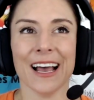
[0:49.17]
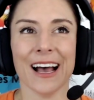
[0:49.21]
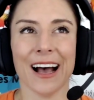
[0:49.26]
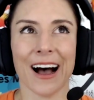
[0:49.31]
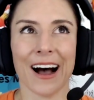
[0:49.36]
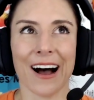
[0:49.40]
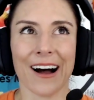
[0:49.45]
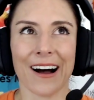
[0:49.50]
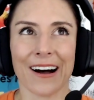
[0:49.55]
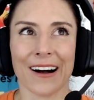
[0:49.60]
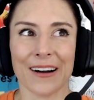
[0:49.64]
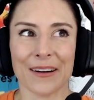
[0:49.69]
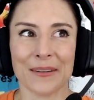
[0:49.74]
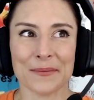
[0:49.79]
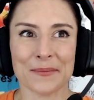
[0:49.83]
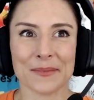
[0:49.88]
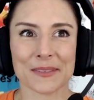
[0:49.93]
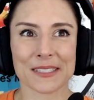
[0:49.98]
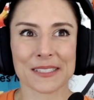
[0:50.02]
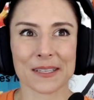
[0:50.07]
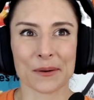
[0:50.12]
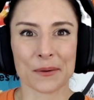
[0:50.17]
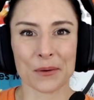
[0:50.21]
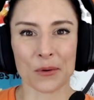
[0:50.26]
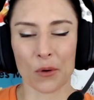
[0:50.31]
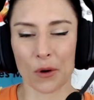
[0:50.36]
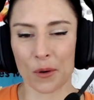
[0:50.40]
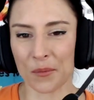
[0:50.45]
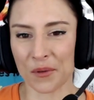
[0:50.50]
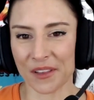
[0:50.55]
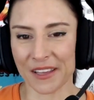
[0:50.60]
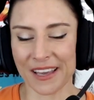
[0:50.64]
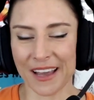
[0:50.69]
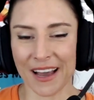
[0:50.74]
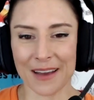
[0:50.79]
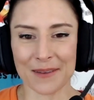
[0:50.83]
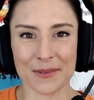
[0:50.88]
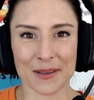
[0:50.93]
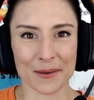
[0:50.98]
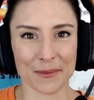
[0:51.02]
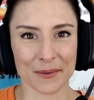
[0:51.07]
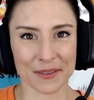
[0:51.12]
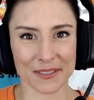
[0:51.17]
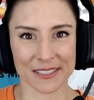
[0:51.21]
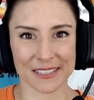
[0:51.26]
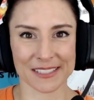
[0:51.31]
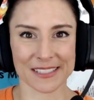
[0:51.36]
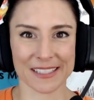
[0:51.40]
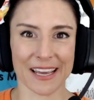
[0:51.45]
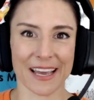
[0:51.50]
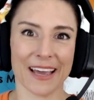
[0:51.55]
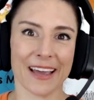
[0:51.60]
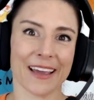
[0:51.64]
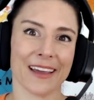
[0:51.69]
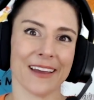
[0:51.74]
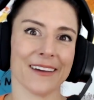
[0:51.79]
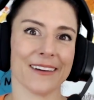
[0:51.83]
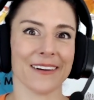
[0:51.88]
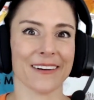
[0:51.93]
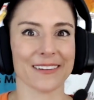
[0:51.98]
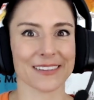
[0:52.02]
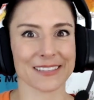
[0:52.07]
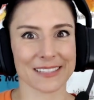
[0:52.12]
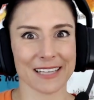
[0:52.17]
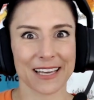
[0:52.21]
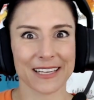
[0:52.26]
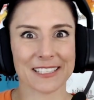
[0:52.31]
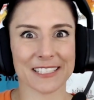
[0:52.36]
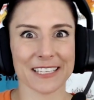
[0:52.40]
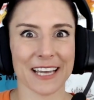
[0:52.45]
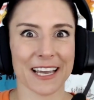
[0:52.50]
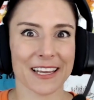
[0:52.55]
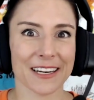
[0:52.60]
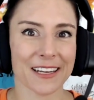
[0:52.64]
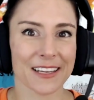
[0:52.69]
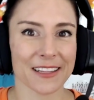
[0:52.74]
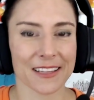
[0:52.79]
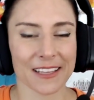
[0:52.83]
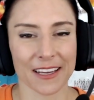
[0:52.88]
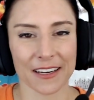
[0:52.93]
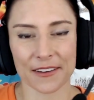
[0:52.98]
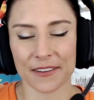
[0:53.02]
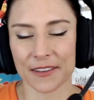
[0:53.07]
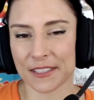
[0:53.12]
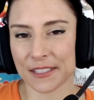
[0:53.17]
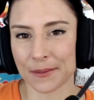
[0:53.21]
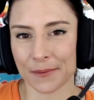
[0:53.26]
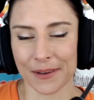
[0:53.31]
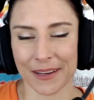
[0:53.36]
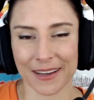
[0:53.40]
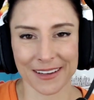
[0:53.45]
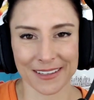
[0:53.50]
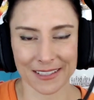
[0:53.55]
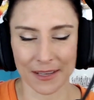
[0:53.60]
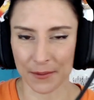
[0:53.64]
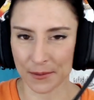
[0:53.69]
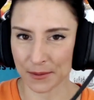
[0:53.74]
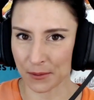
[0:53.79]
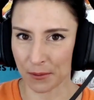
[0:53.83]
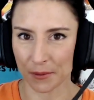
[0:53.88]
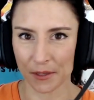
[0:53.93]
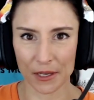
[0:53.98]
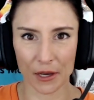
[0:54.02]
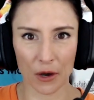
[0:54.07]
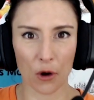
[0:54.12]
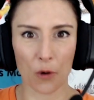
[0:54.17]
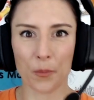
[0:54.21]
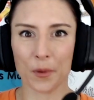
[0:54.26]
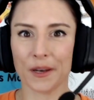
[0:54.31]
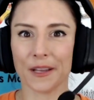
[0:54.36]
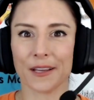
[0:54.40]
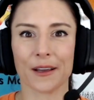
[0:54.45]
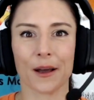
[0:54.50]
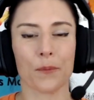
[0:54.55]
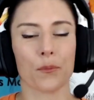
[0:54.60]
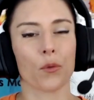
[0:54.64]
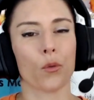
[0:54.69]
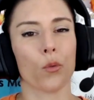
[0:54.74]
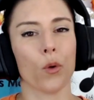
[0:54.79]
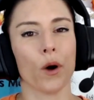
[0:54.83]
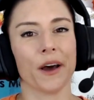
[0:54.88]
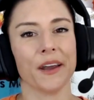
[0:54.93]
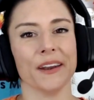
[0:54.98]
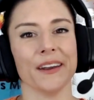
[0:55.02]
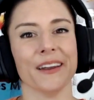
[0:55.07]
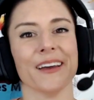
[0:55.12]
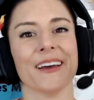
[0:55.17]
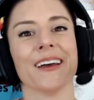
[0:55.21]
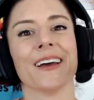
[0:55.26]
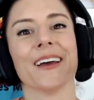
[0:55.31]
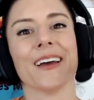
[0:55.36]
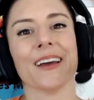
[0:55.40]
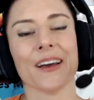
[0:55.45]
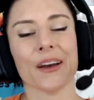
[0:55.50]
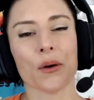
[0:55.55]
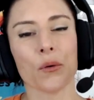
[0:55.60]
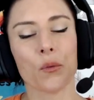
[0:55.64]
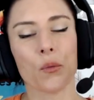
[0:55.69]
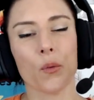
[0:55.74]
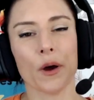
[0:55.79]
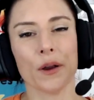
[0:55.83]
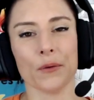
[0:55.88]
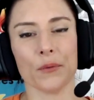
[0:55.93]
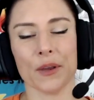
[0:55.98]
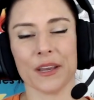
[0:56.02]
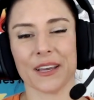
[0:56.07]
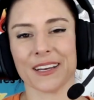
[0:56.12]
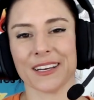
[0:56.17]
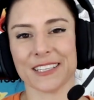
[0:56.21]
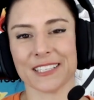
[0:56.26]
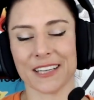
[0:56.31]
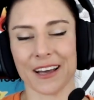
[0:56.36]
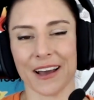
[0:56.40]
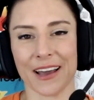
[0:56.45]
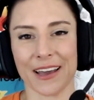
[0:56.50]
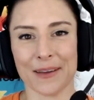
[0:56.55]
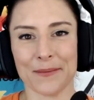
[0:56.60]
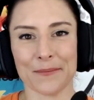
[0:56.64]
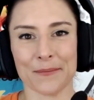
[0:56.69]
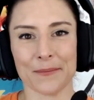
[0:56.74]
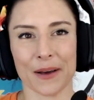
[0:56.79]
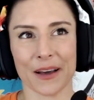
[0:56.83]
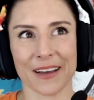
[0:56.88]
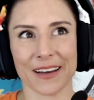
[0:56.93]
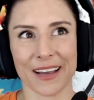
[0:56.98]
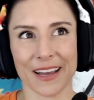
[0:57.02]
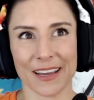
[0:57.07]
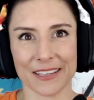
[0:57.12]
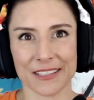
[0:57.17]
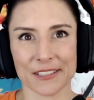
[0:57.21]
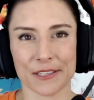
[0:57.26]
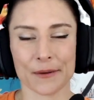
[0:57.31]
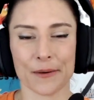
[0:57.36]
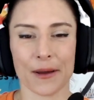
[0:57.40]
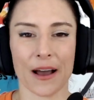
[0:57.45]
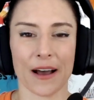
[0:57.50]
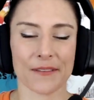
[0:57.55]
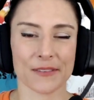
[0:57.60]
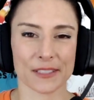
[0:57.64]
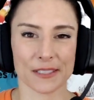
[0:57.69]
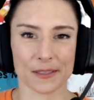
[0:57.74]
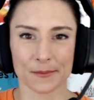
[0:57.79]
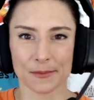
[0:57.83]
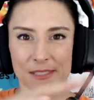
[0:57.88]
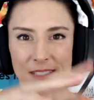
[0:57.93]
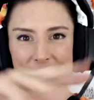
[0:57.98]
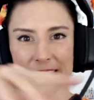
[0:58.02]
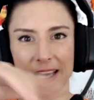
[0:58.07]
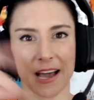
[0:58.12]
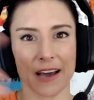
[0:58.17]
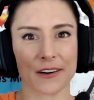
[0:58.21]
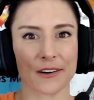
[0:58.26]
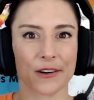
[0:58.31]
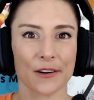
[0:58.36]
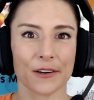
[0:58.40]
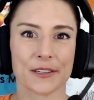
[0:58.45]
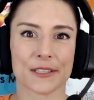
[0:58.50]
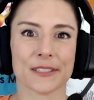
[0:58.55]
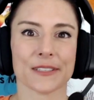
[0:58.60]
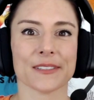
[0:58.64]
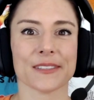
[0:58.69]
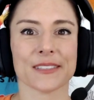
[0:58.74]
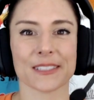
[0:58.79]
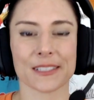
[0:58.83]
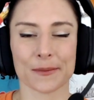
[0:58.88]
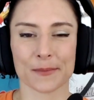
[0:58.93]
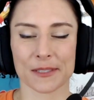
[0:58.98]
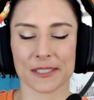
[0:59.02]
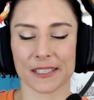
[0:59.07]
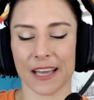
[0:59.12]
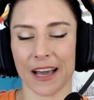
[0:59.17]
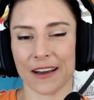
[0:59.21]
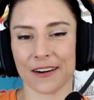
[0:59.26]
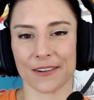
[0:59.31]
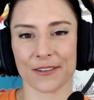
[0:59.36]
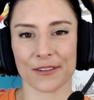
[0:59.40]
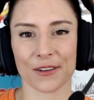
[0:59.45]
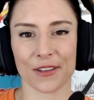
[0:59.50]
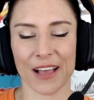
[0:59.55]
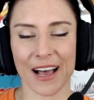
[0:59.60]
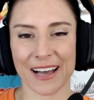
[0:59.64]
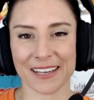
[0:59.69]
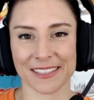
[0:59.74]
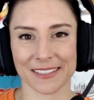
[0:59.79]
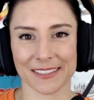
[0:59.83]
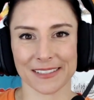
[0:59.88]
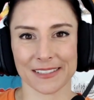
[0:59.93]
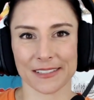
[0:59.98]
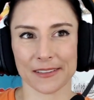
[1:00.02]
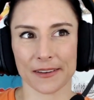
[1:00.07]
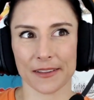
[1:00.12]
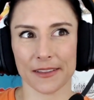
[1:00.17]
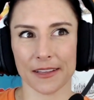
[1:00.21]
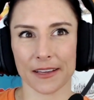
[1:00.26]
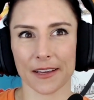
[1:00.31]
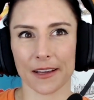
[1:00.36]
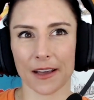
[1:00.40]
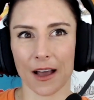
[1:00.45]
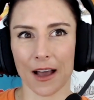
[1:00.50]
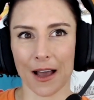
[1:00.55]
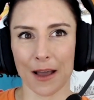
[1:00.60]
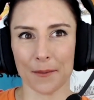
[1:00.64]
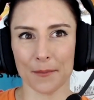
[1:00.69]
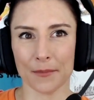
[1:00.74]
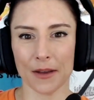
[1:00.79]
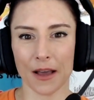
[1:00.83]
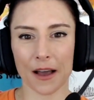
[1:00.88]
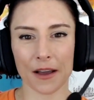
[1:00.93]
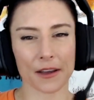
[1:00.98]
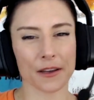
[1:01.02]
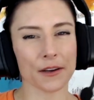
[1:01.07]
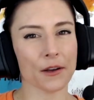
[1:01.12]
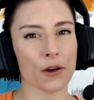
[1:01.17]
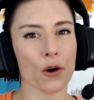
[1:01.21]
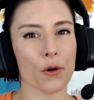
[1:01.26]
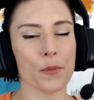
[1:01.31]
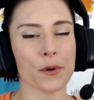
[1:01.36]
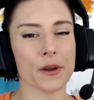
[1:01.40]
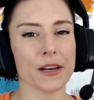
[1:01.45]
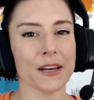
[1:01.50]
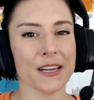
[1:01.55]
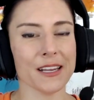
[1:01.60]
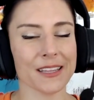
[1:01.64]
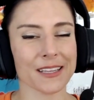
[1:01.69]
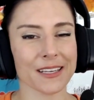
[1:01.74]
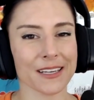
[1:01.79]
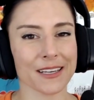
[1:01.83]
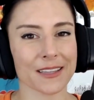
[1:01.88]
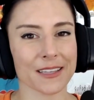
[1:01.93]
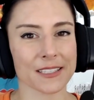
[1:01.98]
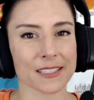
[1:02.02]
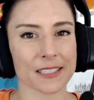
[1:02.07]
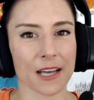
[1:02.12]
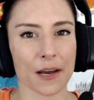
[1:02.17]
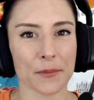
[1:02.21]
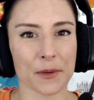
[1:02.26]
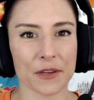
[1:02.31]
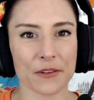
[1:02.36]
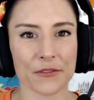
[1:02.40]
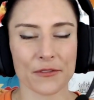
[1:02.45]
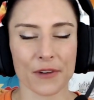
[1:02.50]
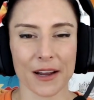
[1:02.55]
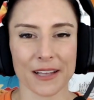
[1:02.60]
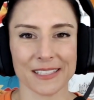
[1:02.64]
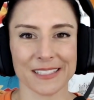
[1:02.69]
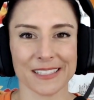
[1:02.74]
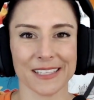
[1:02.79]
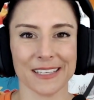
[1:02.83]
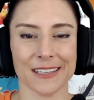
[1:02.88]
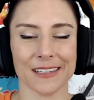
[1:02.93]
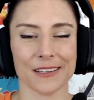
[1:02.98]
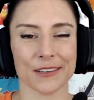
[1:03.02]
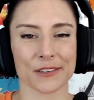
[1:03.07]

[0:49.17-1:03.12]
So normally I'd be able to say, bye Jen at the end of this week because I was only opening up one week at a time, but I do have some scattered classes. So I think I'm not going to open anything this coming frenzy.